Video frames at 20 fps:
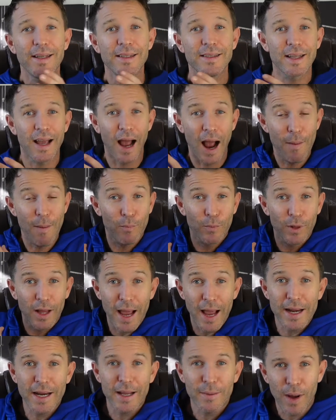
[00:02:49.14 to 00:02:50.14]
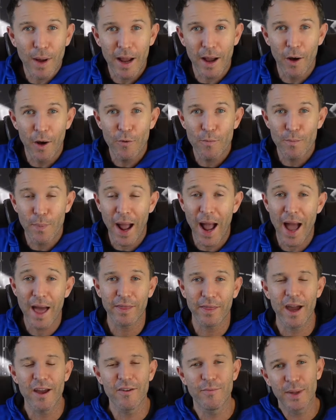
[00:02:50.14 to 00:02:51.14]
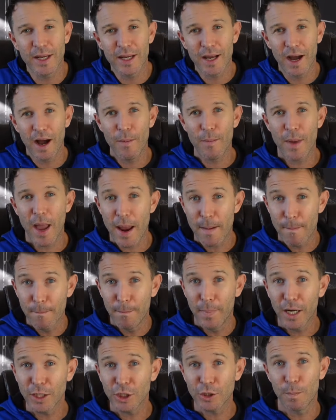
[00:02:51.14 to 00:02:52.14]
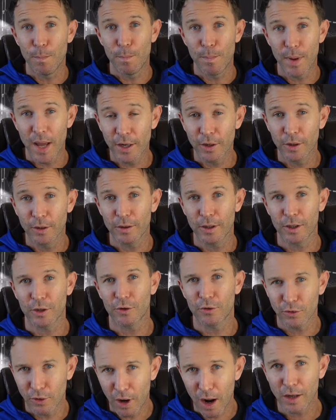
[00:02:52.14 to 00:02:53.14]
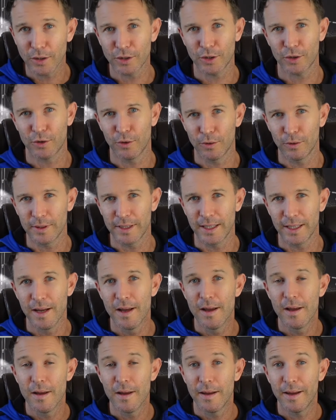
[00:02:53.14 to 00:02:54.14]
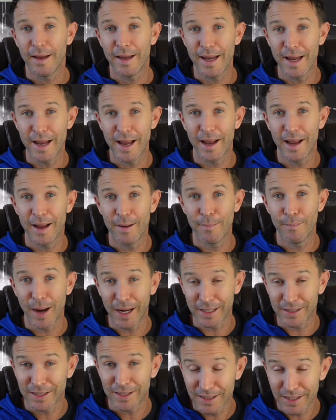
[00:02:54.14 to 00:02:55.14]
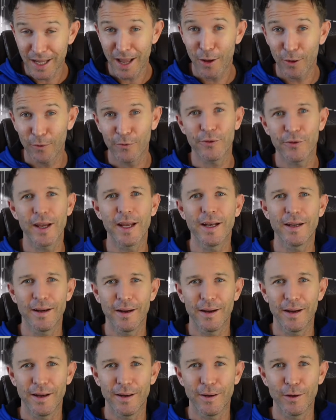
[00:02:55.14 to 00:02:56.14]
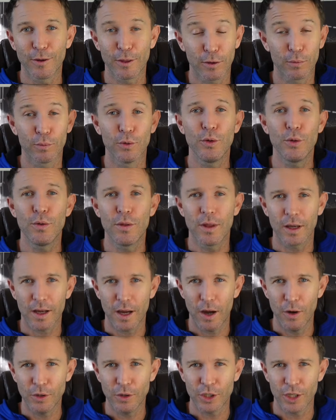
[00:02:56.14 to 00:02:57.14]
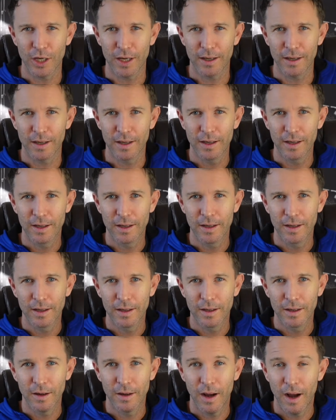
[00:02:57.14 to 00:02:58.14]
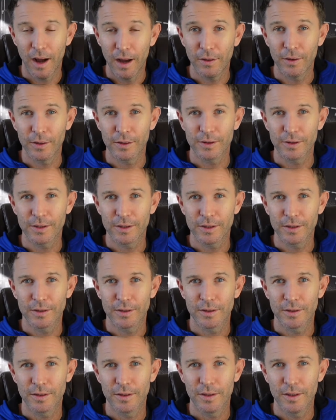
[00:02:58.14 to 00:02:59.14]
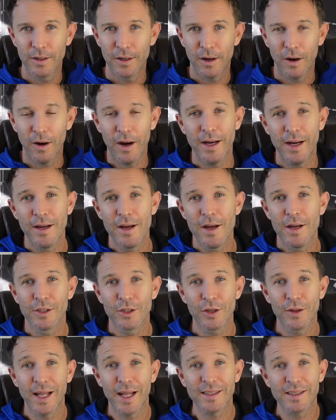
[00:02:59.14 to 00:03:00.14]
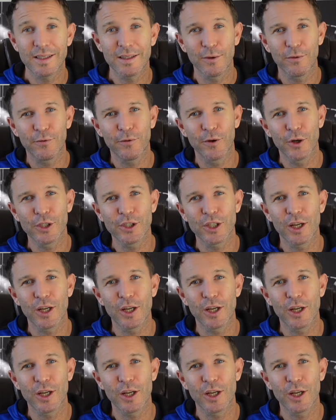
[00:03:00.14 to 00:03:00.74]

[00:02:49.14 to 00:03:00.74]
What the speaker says: I'm lighting my own path. I've become a much better lacrosse goalie myself in through the coaching others. All right? So that's the first